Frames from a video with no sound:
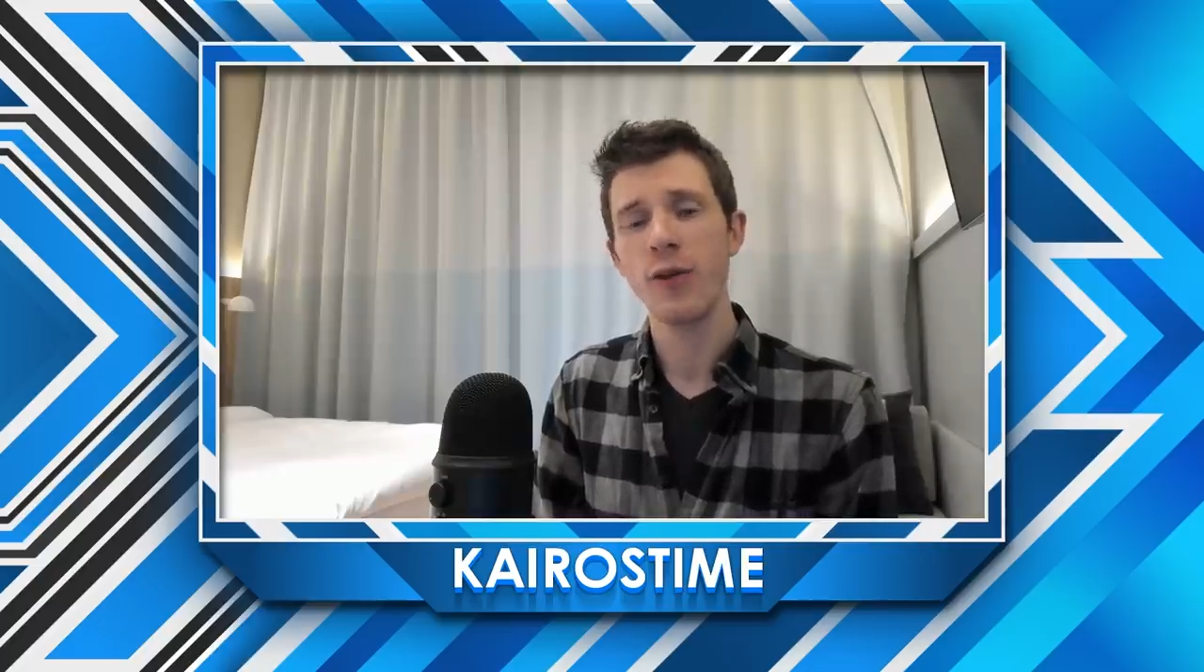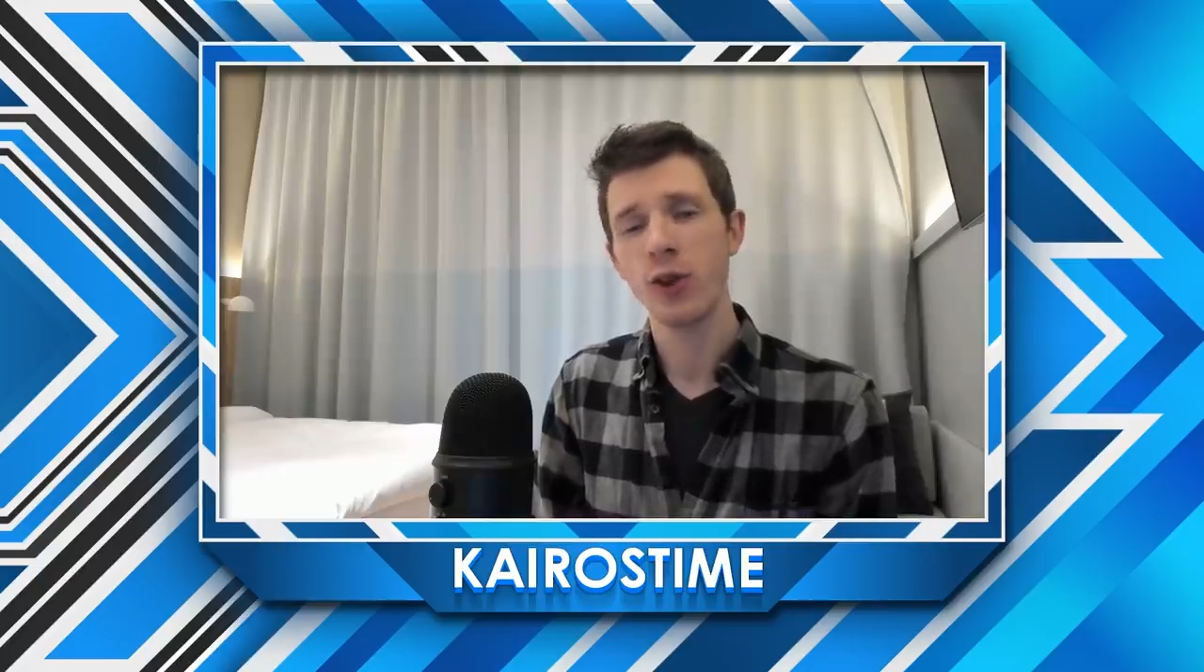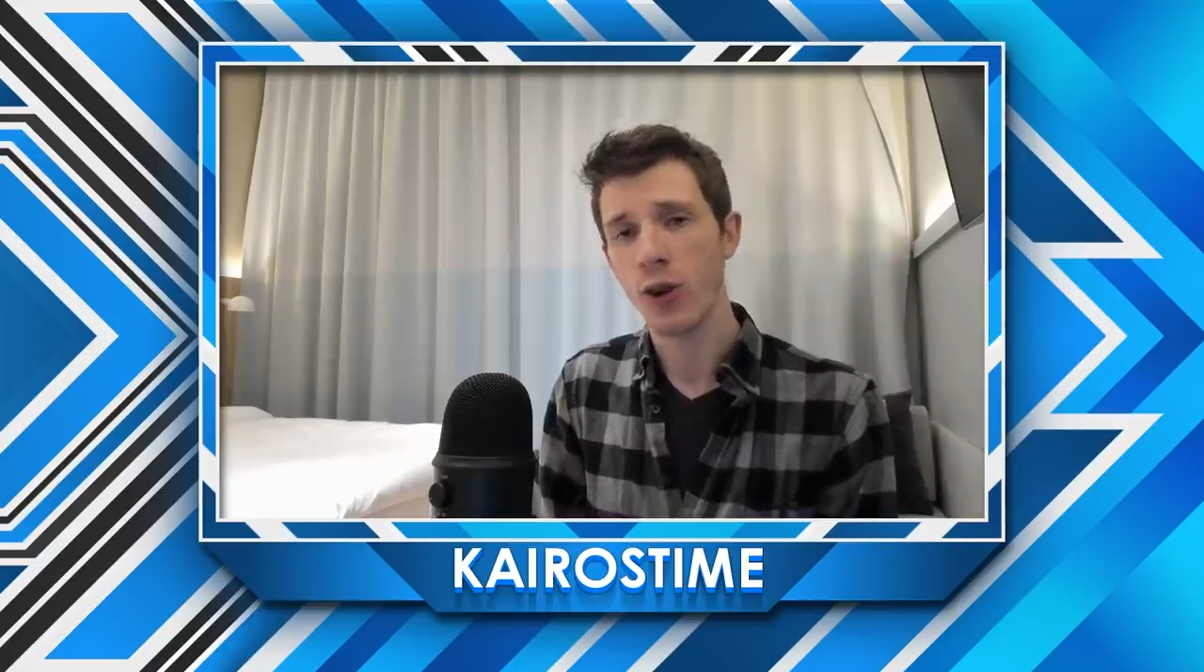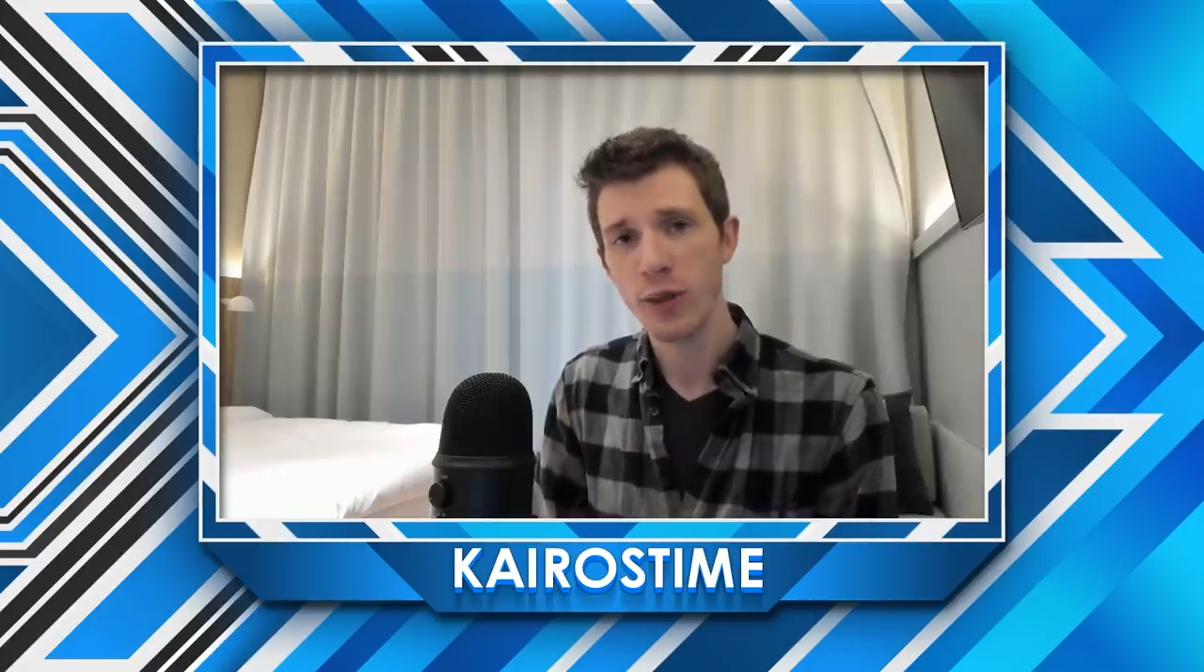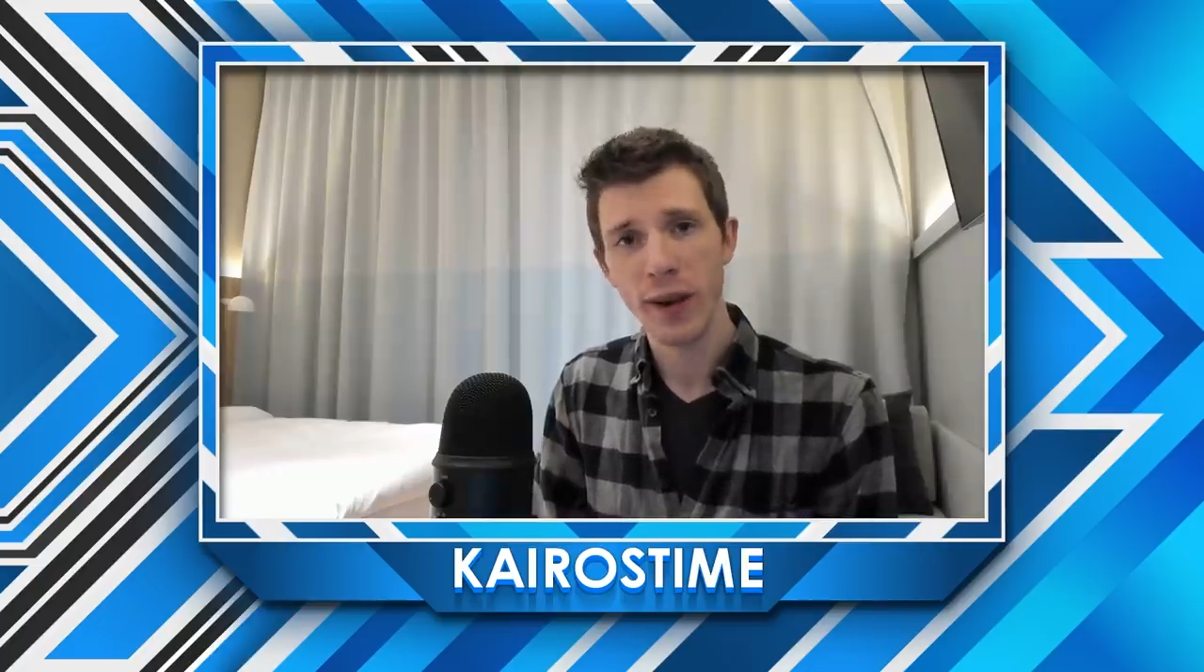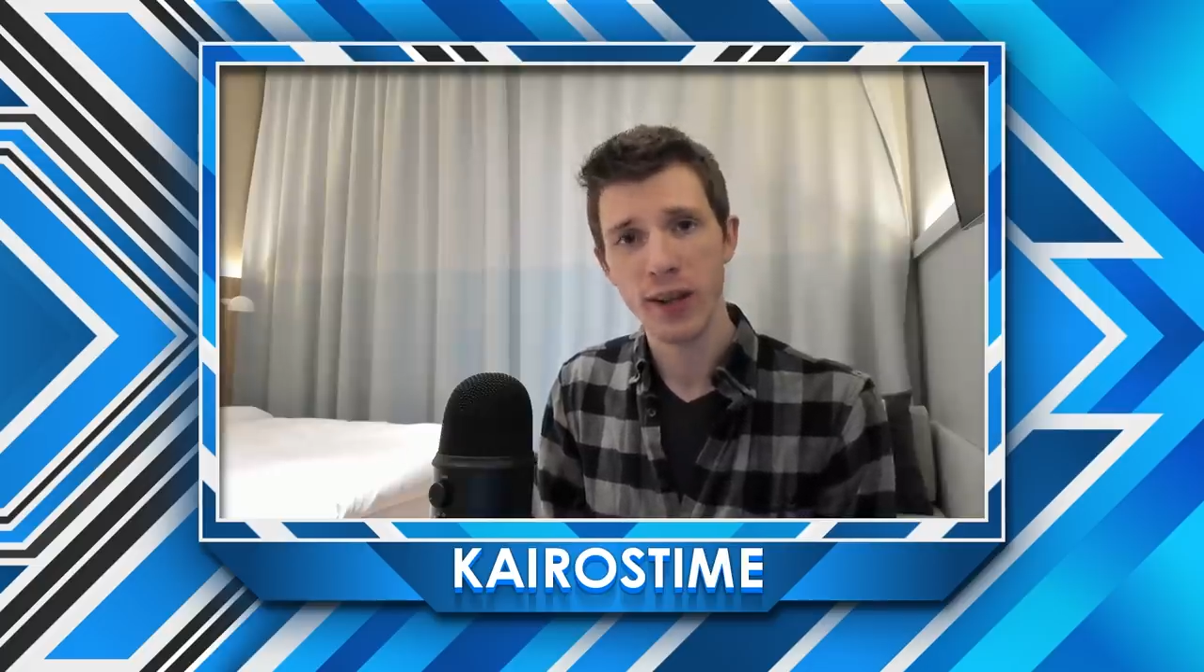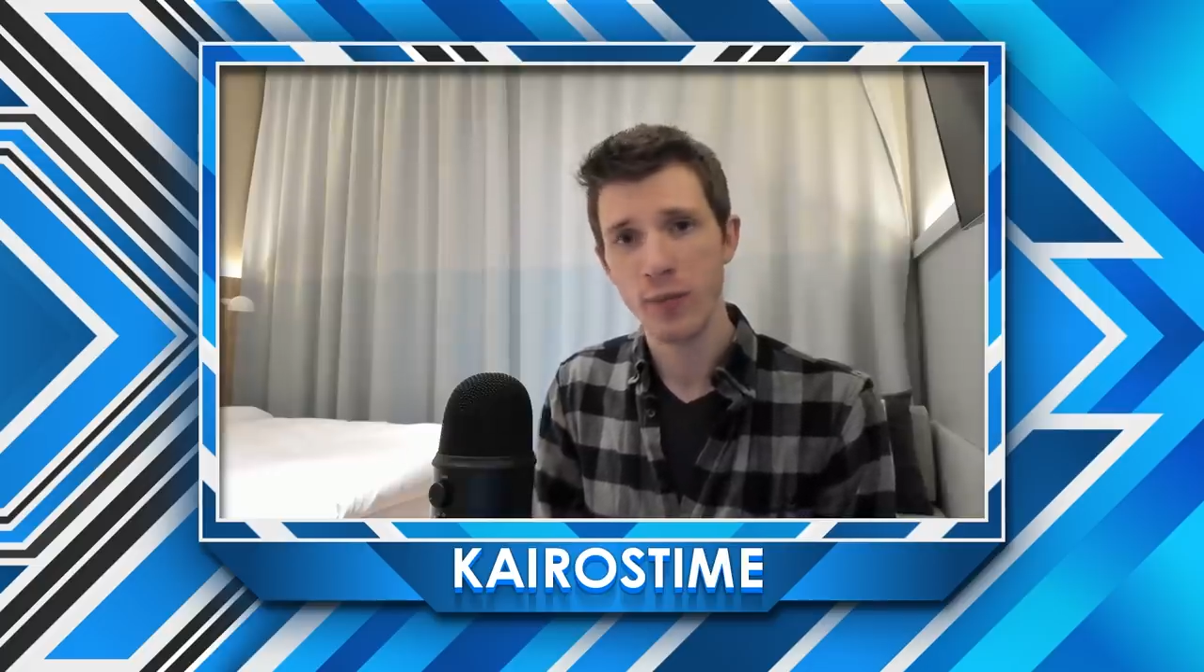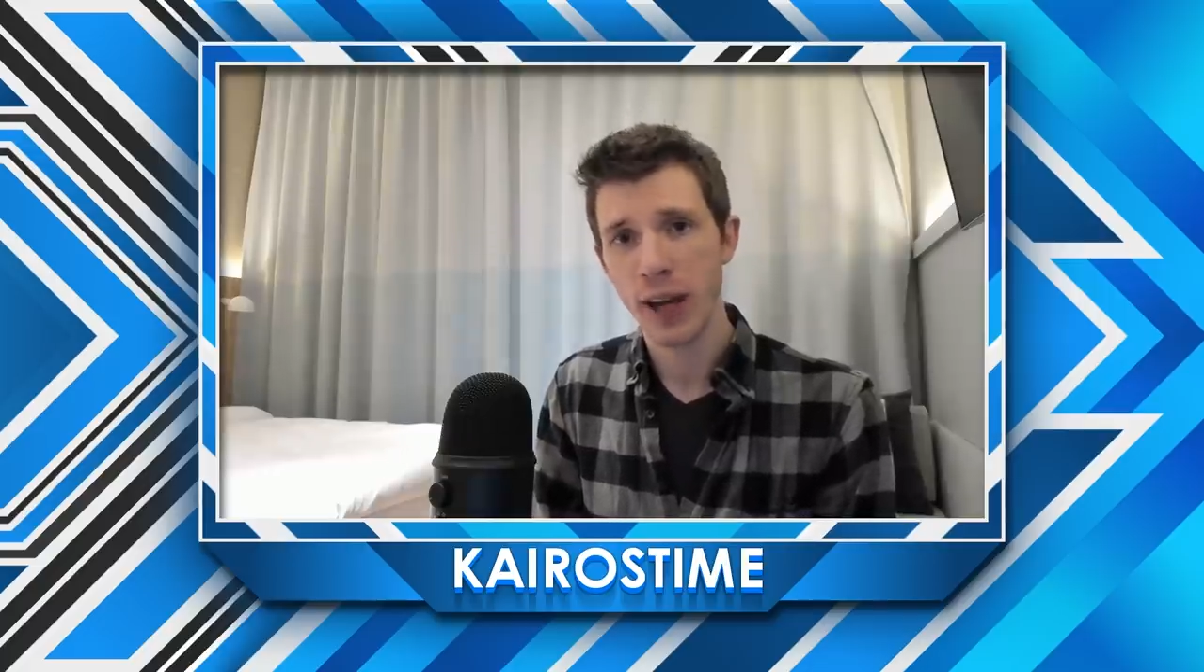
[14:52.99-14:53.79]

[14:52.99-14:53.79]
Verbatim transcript: if you go onto my